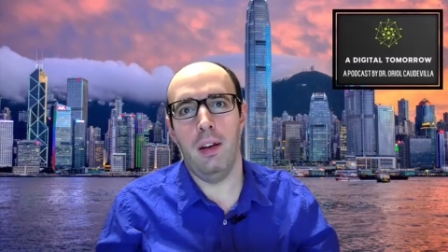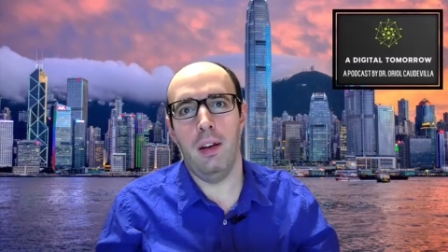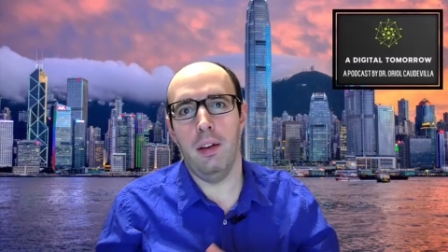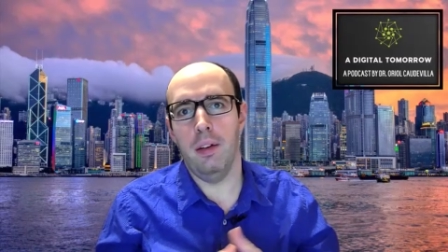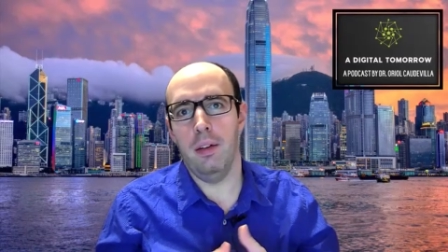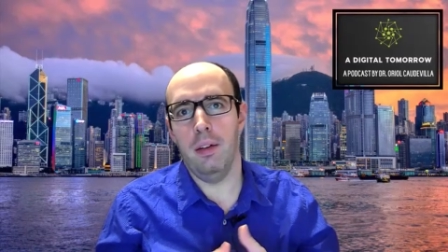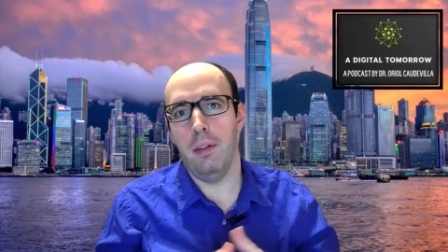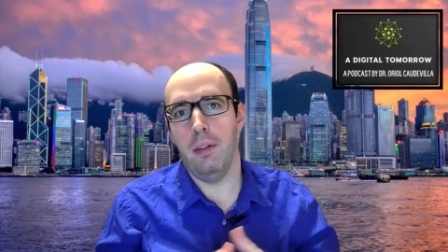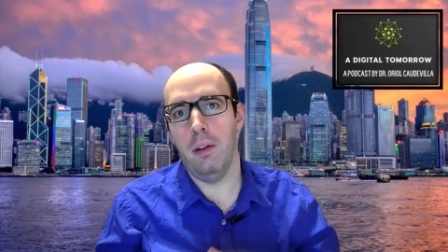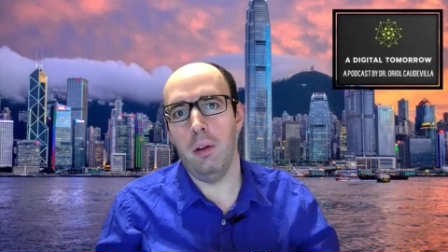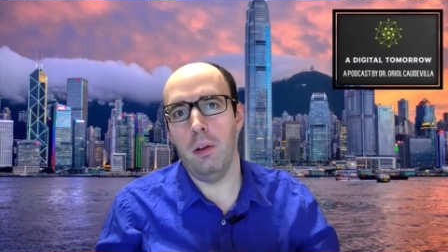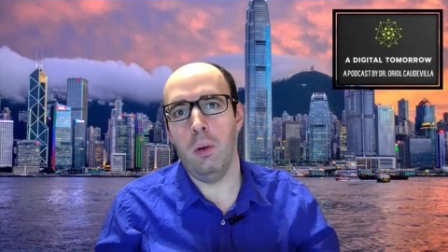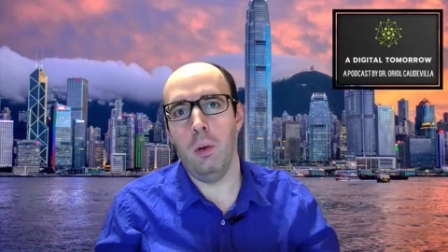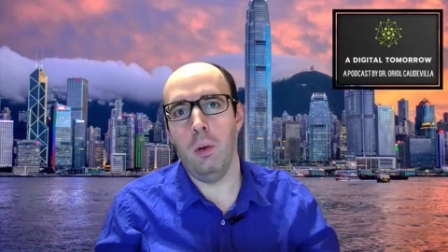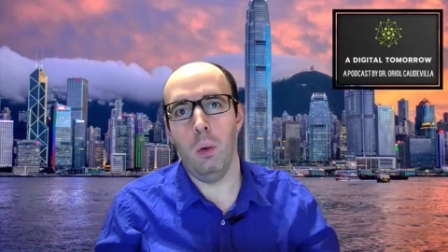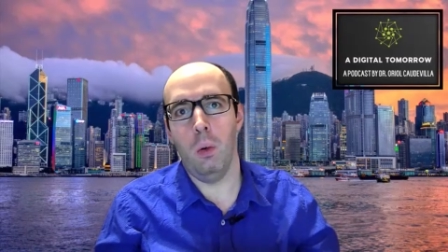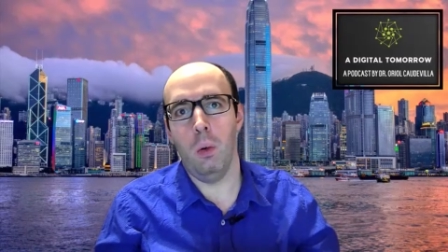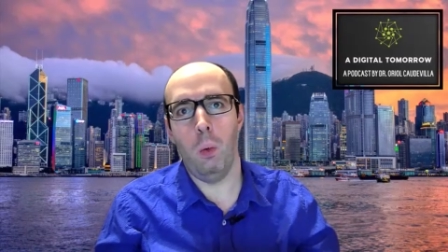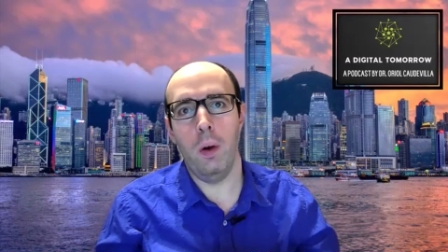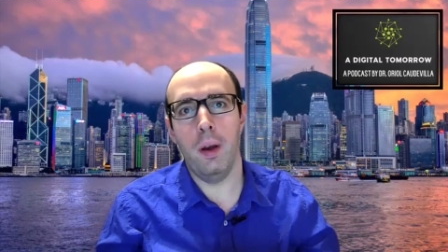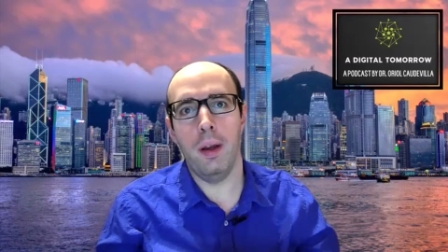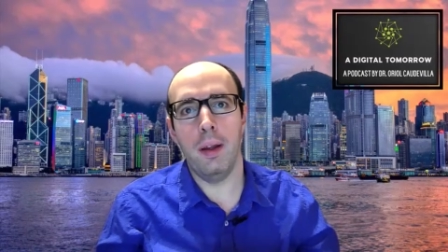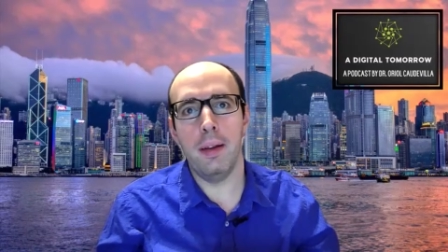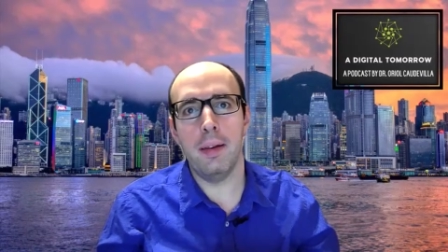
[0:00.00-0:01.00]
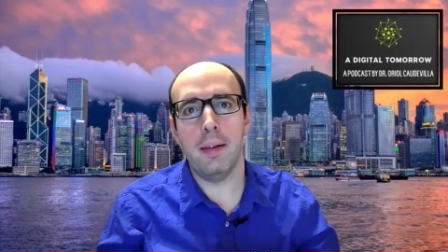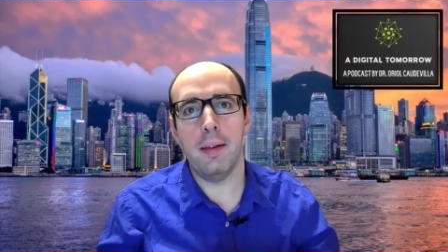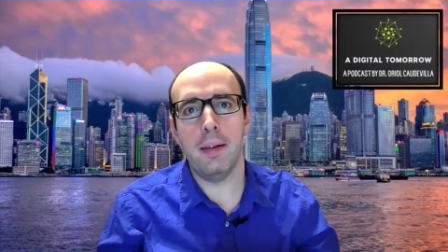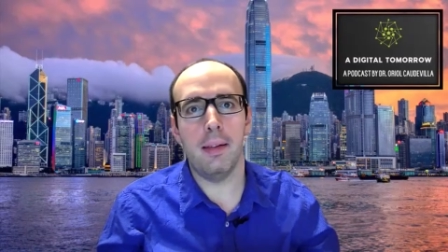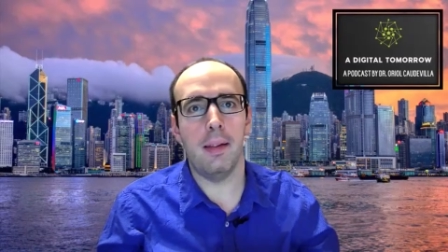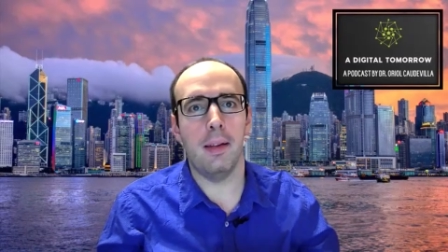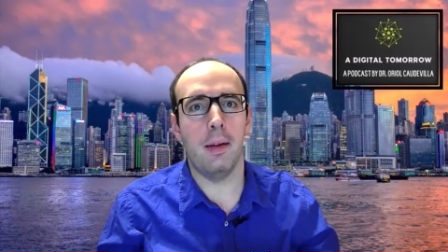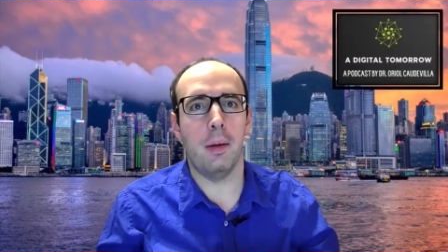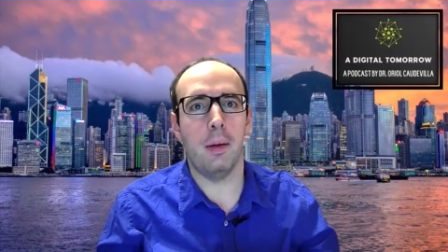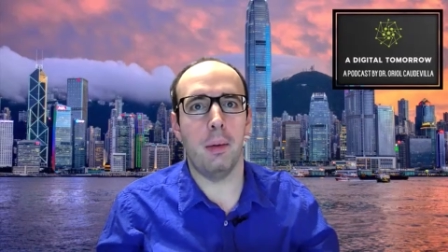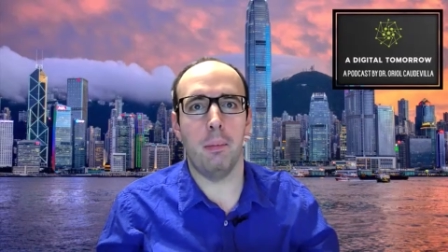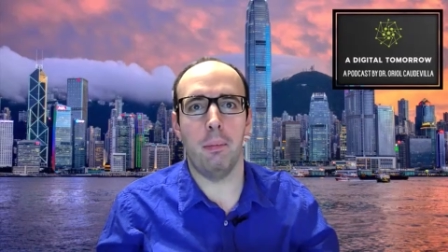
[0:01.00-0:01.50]
in, in the whole
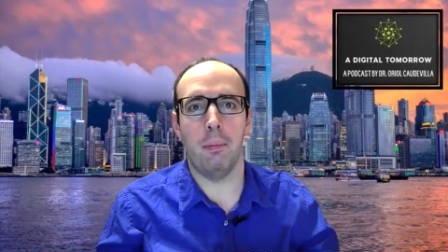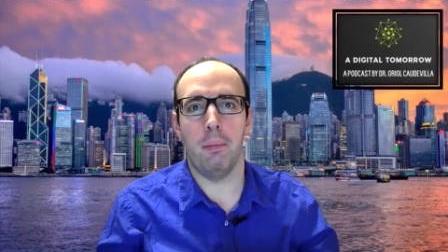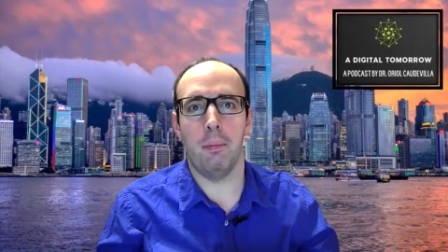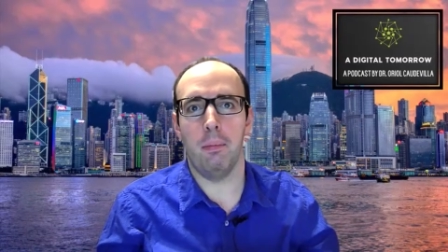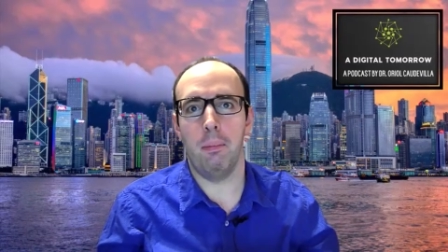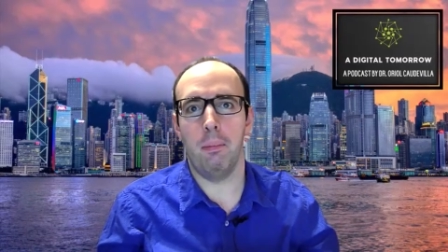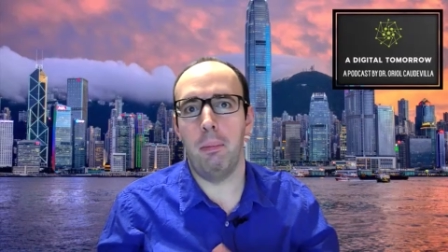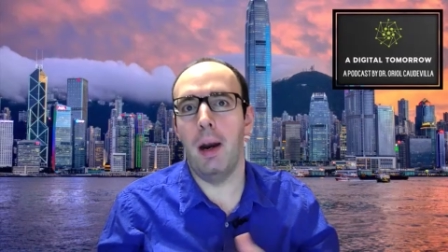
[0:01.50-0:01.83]
West, um,